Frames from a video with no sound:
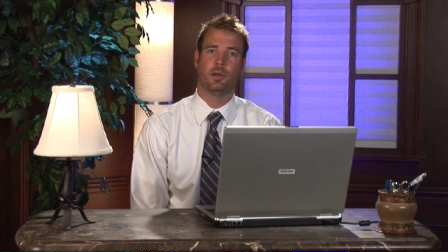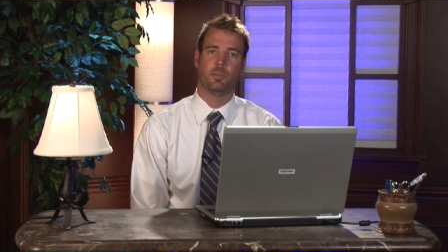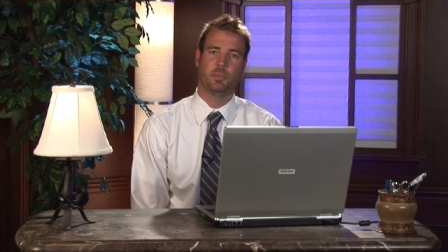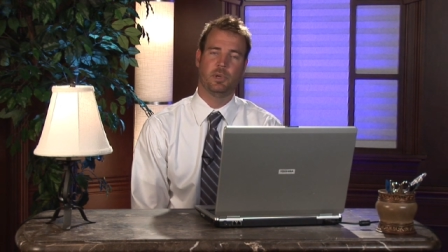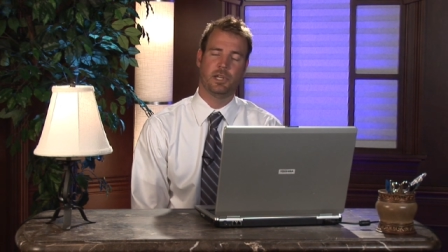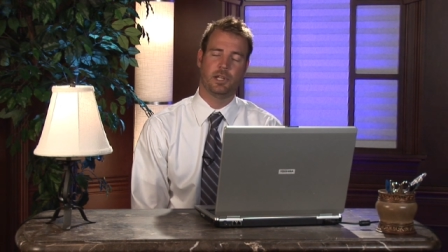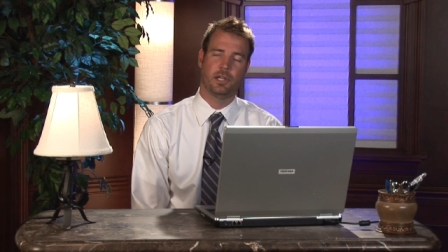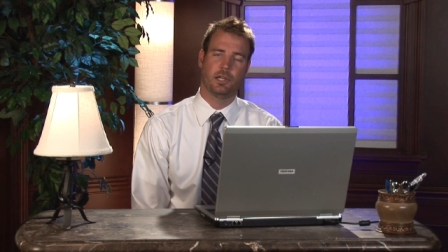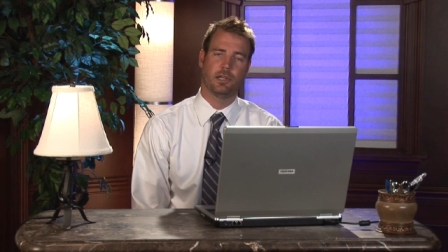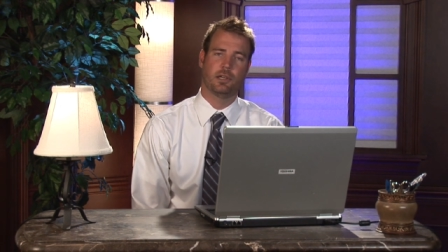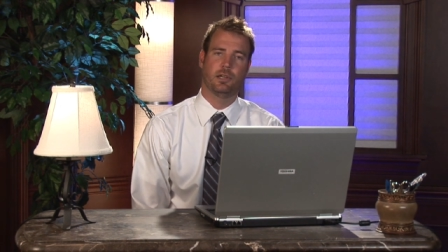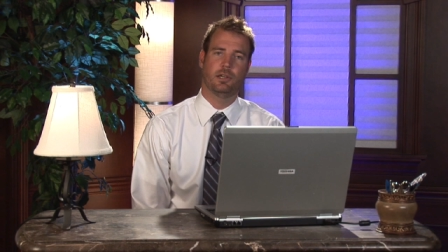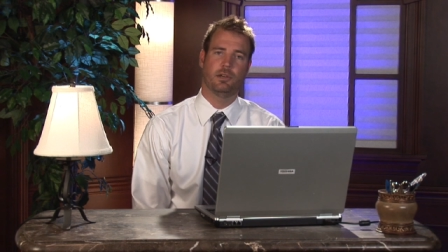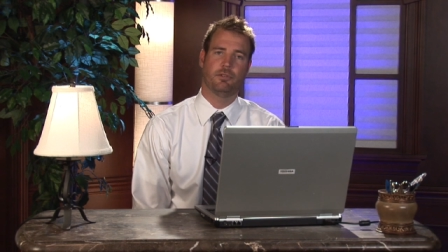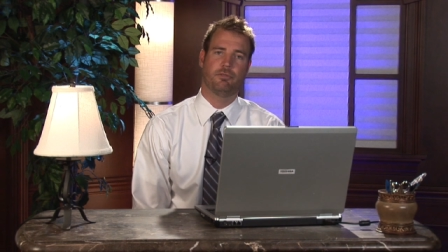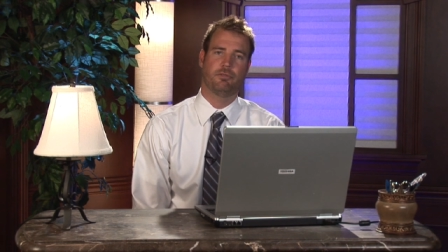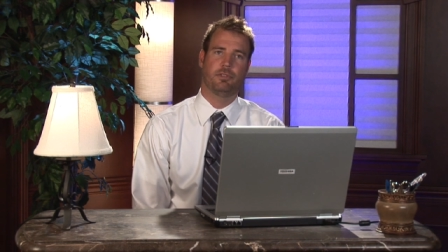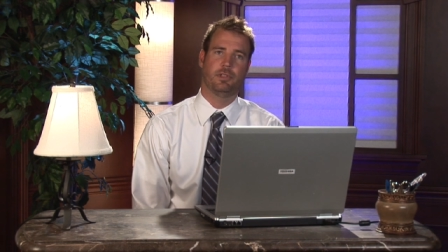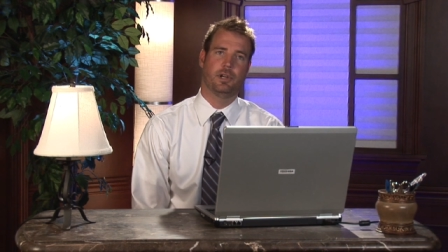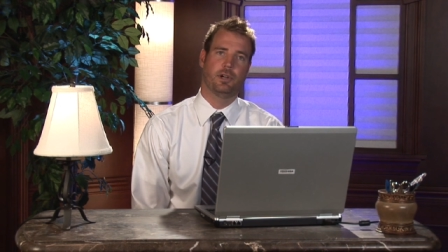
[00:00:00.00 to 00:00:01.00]
Meaning,
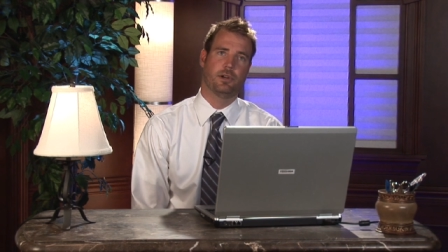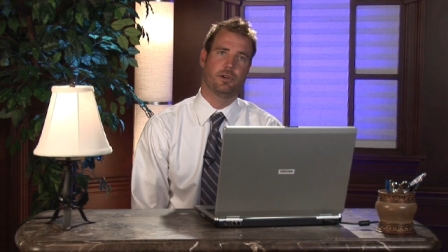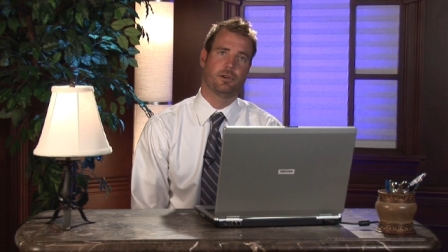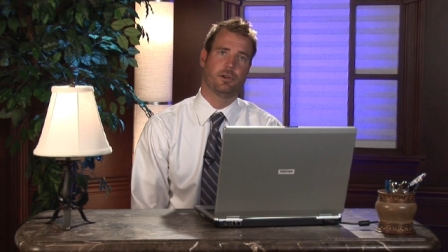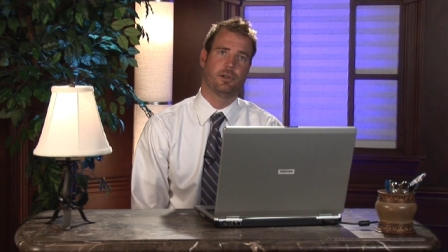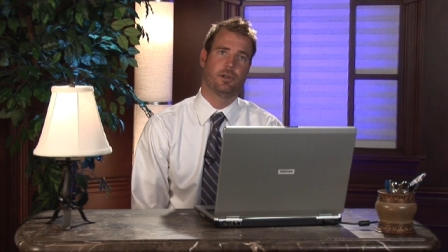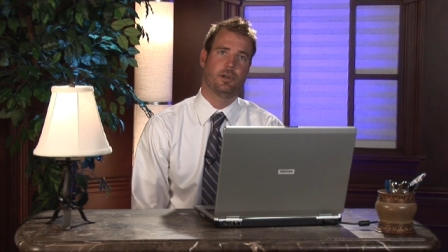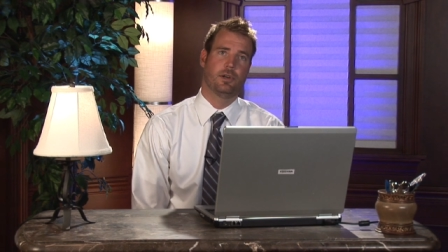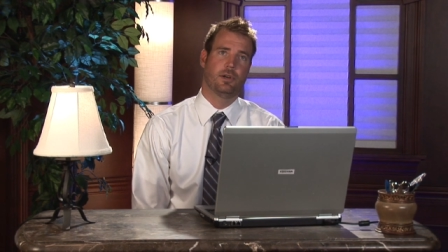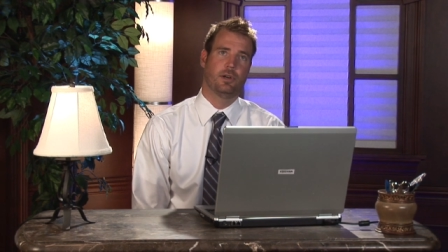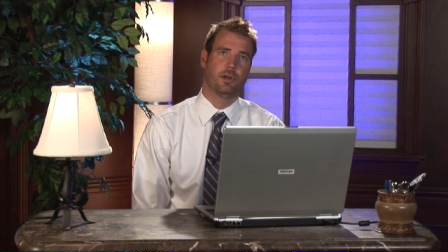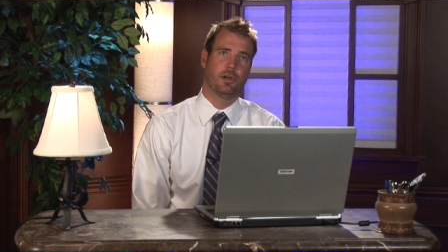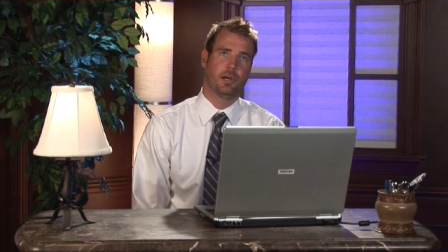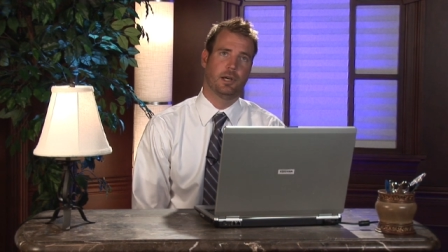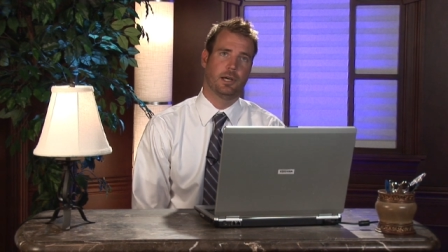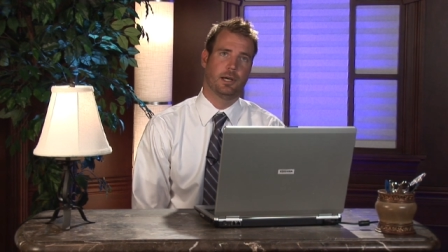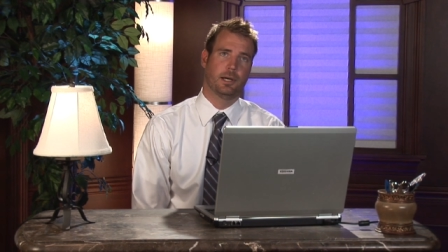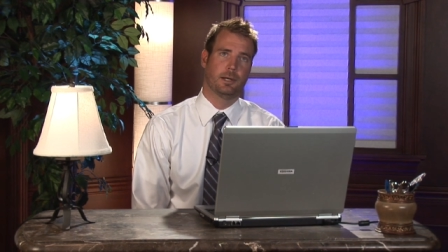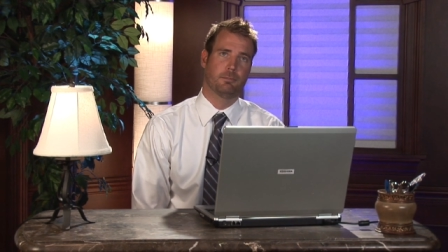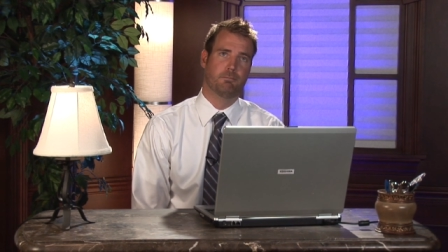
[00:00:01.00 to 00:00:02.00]
if your
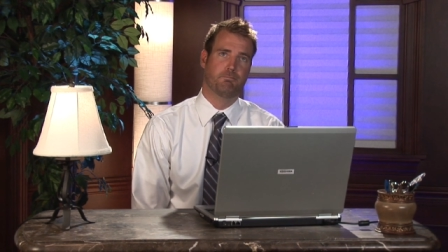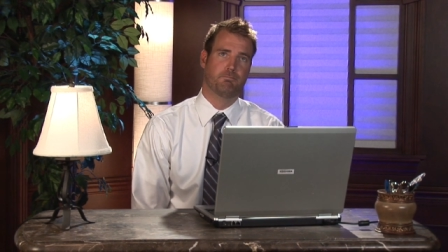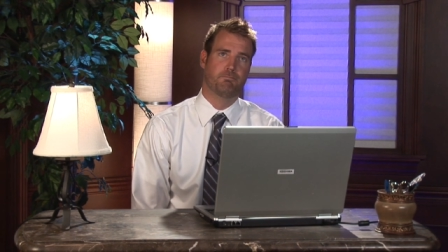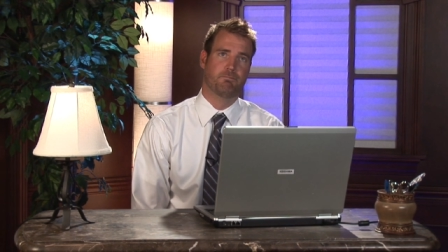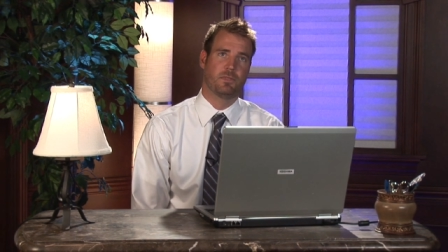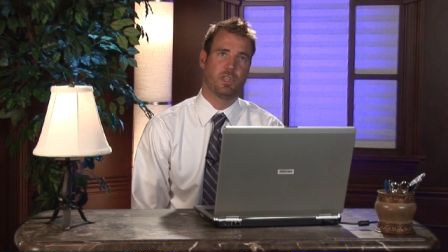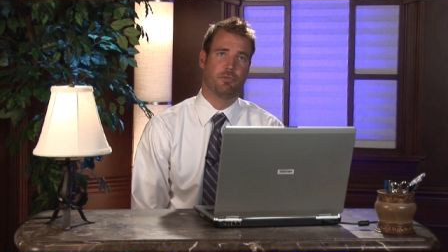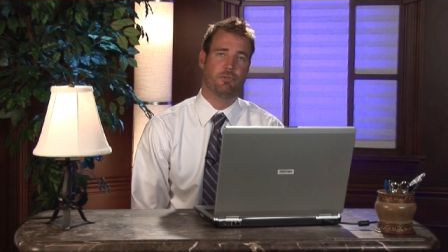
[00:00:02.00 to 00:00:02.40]
home